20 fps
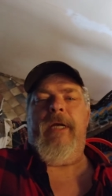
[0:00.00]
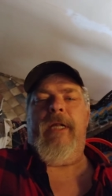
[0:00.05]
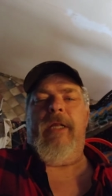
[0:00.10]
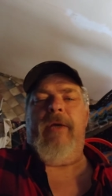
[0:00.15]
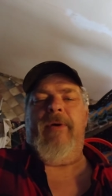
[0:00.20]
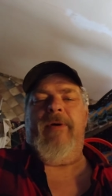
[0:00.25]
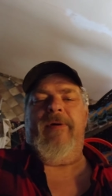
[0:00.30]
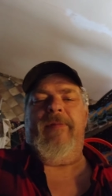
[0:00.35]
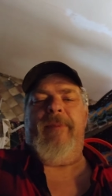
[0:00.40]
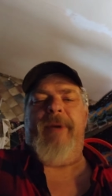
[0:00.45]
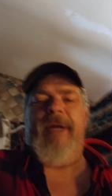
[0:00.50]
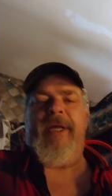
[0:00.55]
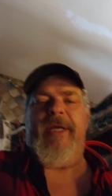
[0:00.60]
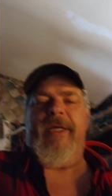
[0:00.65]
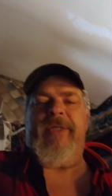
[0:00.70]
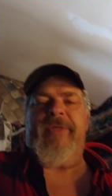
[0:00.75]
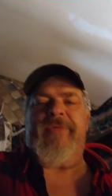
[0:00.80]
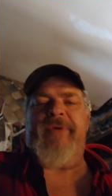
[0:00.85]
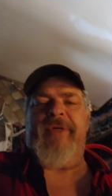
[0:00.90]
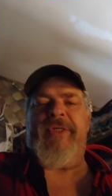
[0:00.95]
Hello, everybody.
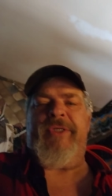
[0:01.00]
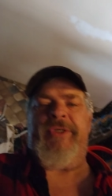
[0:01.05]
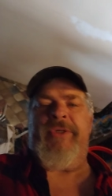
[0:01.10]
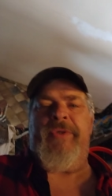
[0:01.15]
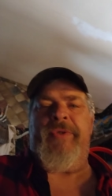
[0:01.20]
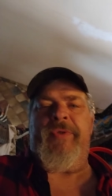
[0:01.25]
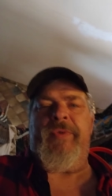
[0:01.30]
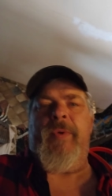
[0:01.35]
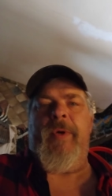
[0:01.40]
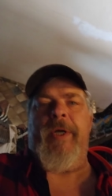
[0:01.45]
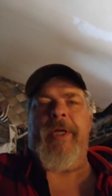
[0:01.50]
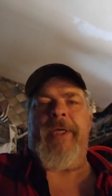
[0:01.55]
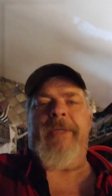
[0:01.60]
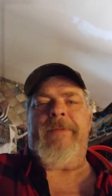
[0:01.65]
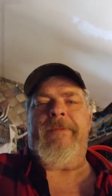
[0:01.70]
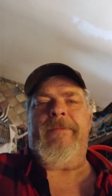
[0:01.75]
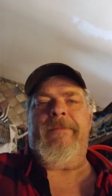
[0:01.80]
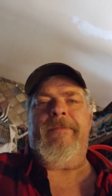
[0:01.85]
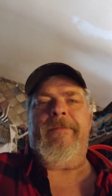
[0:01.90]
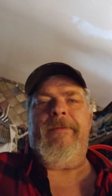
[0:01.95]
It's Rich220.
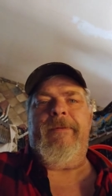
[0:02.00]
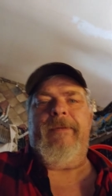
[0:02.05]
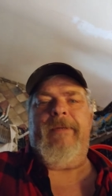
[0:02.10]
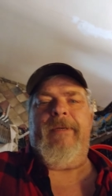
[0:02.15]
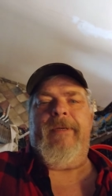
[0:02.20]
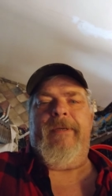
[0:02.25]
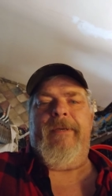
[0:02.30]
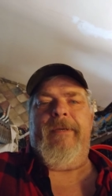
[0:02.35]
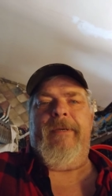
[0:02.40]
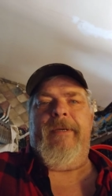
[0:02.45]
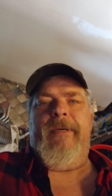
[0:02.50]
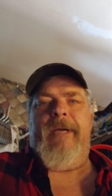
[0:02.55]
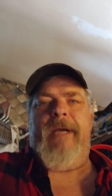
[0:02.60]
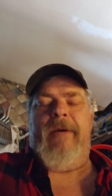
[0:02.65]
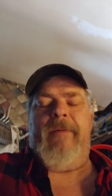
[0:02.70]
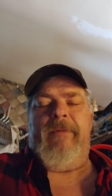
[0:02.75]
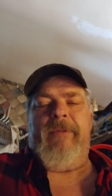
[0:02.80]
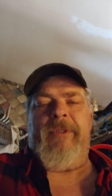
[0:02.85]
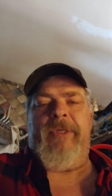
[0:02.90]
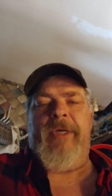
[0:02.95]

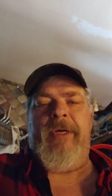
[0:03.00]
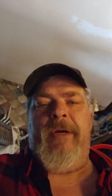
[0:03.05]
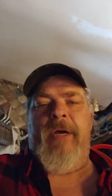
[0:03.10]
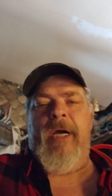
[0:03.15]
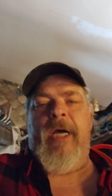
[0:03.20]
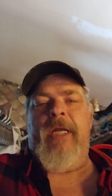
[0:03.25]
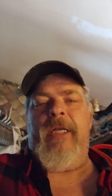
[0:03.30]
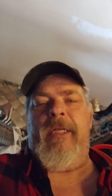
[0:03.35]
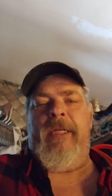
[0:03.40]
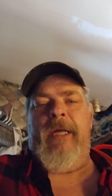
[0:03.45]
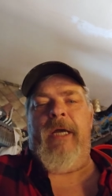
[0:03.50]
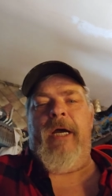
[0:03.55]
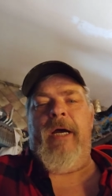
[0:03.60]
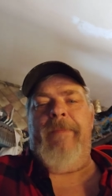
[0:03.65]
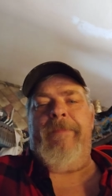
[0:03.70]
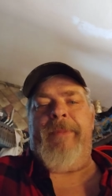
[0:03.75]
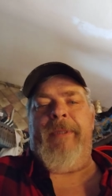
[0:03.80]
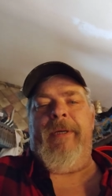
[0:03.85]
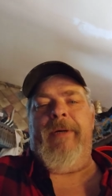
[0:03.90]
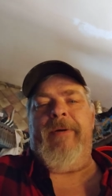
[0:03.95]
I was going to
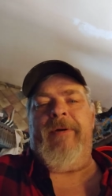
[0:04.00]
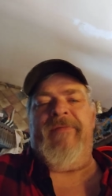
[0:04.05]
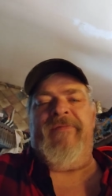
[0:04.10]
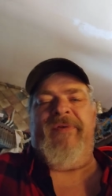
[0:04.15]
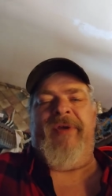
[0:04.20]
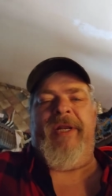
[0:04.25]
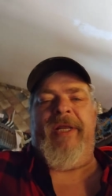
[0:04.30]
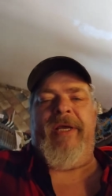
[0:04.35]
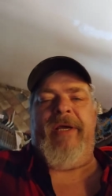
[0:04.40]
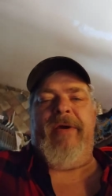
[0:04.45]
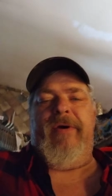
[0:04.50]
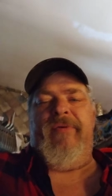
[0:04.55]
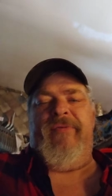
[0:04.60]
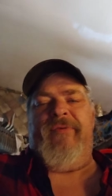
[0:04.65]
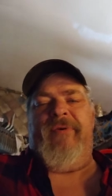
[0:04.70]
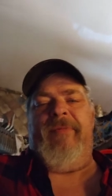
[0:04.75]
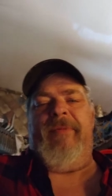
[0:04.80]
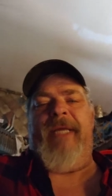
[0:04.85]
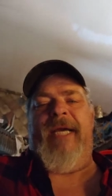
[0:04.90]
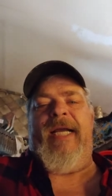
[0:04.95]
upload a video
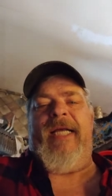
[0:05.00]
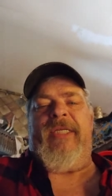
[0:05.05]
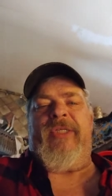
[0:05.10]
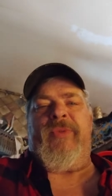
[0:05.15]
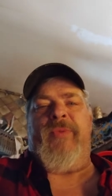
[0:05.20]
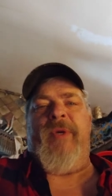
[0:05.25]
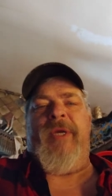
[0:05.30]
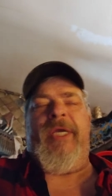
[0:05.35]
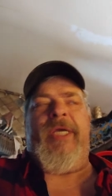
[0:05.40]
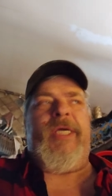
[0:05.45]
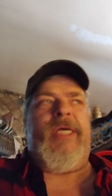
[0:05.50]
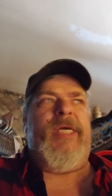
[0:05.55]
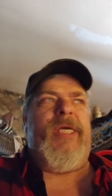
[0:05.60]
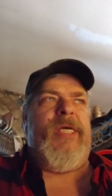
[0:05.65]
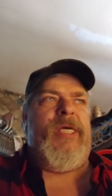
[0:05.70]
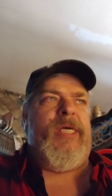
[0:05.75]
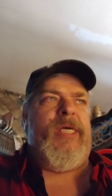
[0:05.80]
from last week